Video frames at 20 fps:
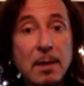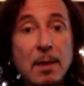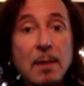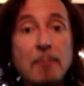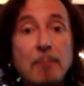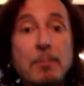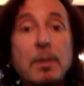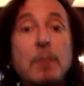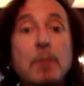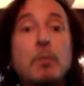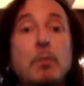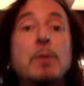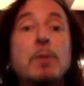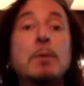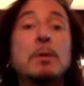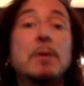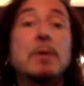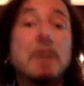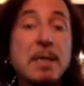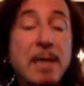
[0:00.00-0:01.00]
But we were
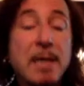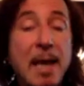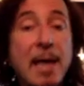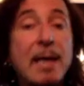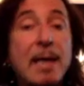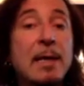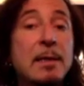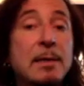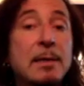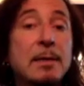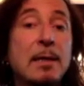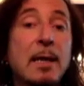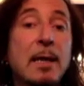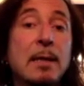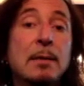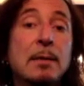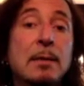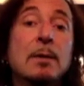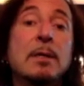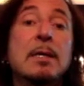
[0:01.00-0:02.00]
looking ahead
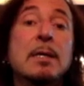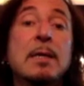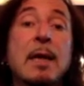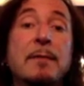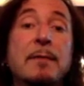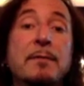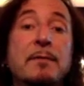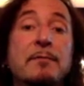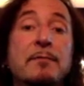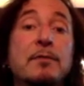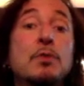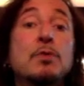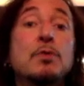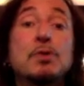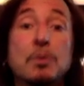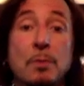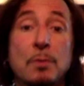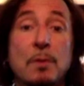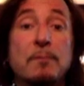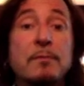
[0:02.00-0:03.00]
and looking at the
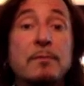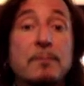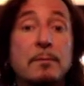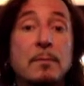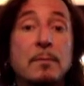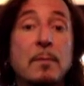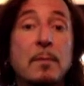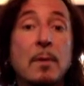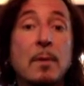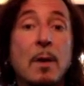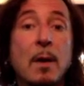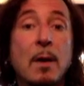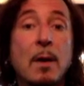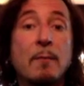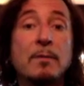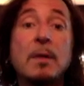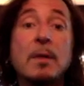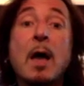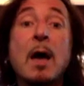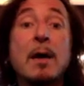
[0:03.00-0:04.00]
future
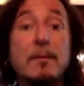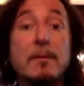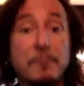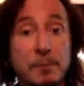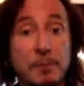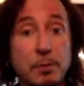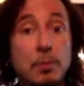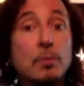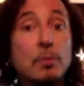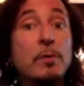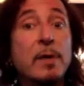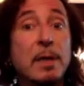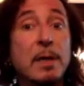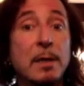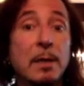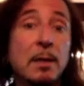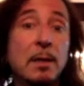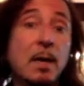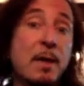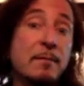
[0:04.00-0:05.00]
of live touring,
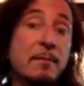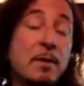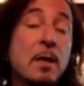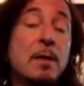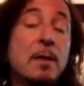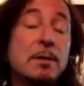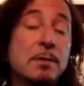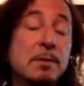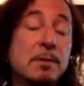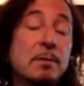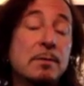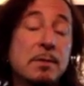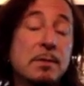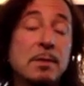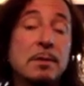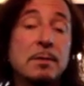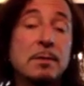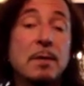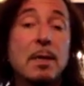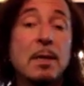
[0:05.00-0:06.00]
live concerts.
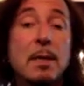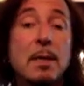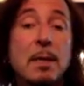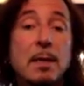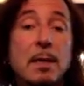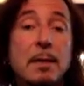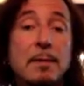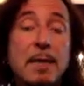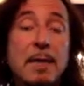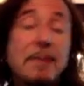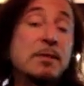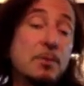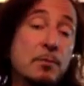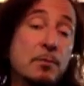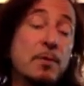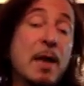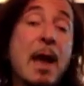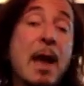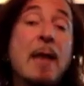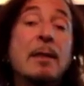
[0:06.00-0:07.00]
And that's the
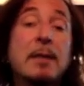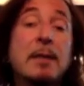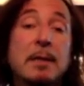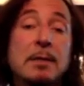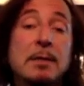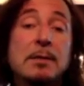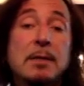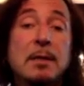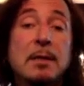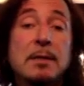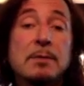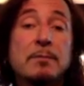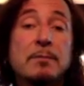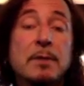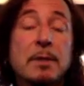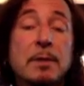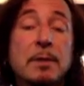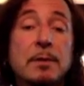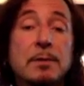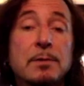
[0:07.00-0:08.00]
reality. It's
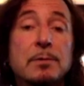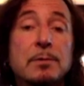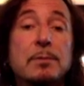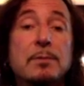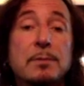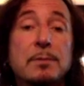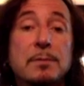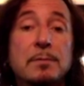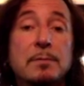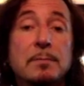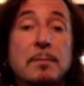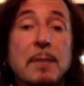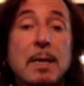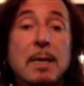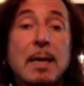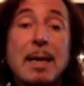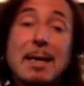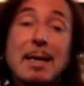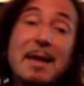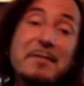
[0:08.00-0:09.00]
really the truth.
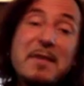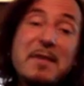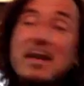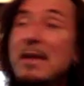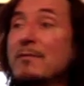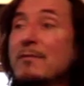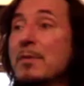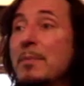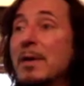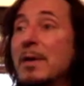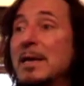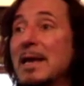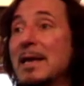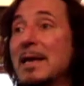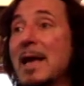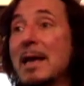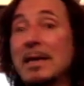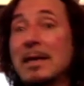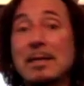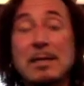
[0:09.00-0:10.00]
And I think everybody
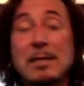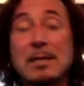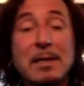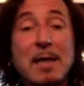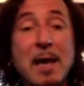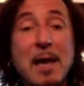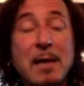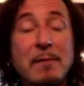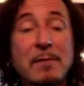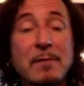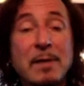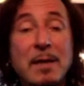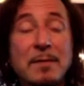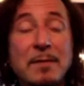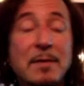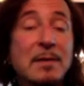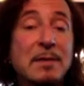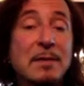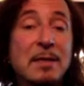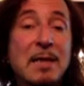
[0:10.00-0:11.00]
got a kick out of it. I
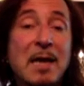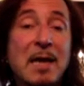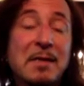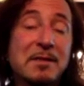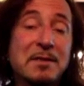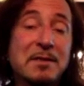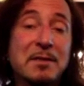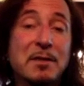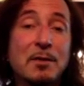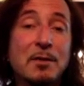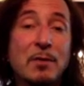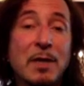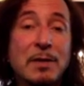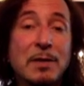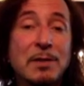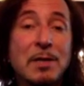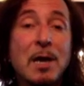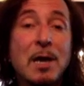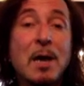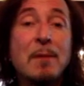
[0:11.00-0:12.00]
think the guys did a great
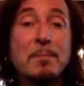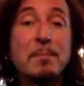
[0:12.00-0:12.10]
job.